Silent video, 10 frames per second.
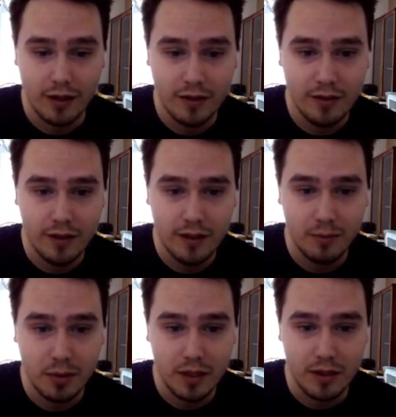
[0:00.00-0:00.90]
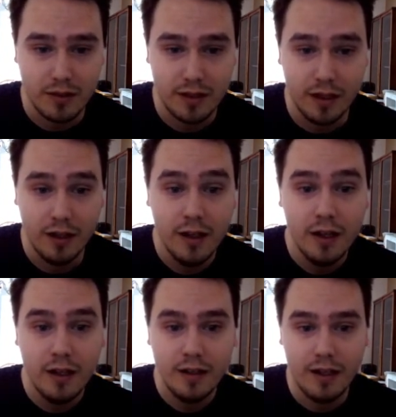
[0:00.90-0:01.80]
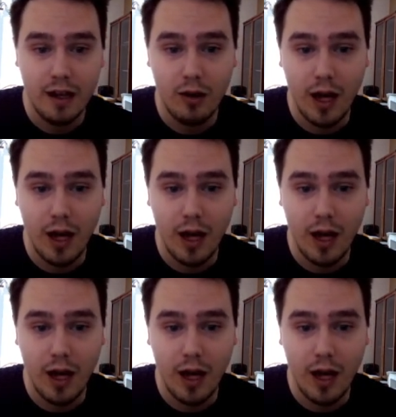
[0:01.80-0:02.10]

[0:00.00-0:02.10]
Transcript: Let's look at the pictures here. Now,